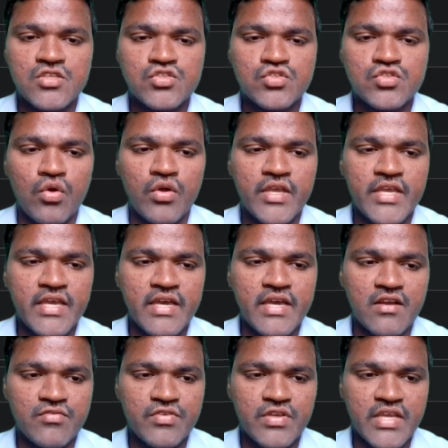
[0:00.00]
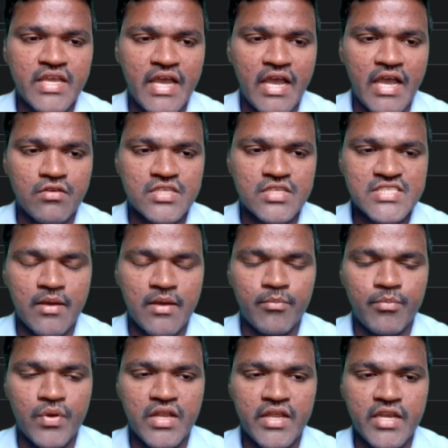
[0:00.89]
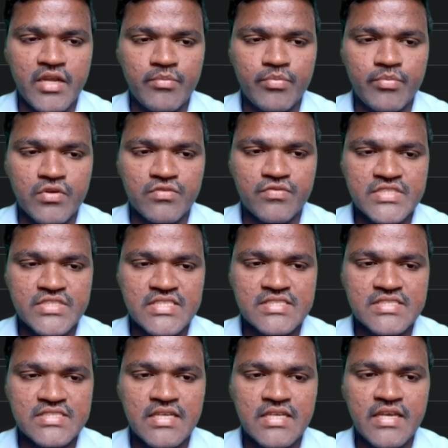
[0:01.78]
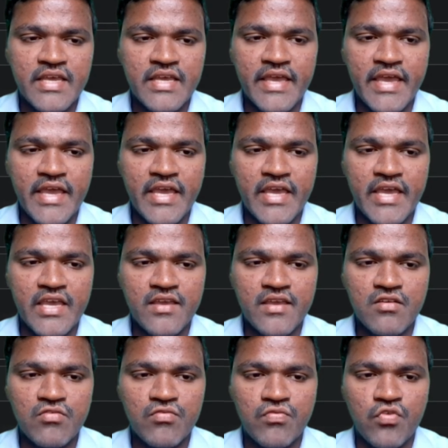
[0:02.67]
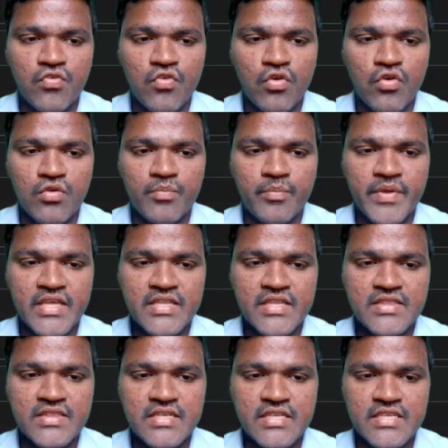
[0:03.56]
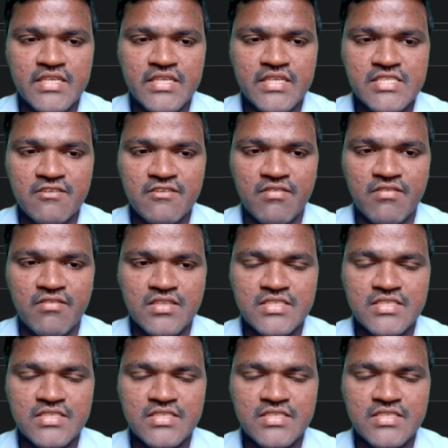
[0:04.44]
So here we have the sample input, which is A4B3C1.